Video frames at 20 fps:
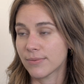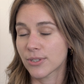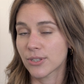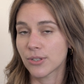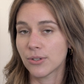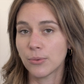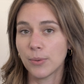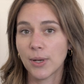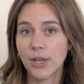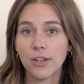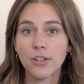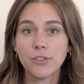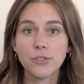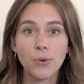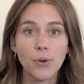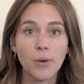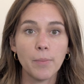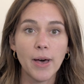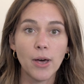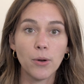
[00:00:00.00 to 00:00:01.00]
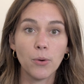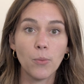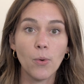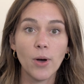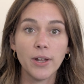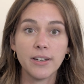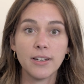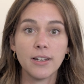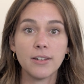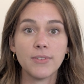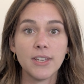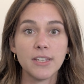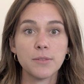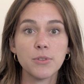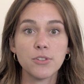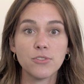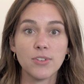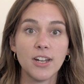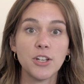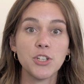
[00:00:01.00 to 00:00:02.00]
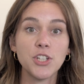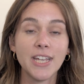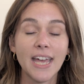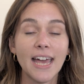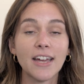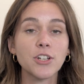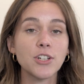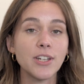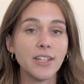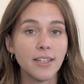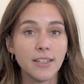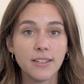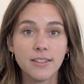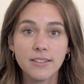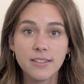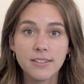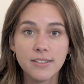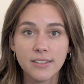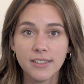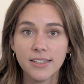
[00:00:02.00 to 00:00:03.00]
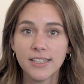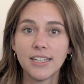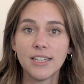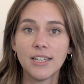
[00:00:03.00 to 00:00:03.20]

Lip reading: So we're going to talk about what an investment strategy actually is.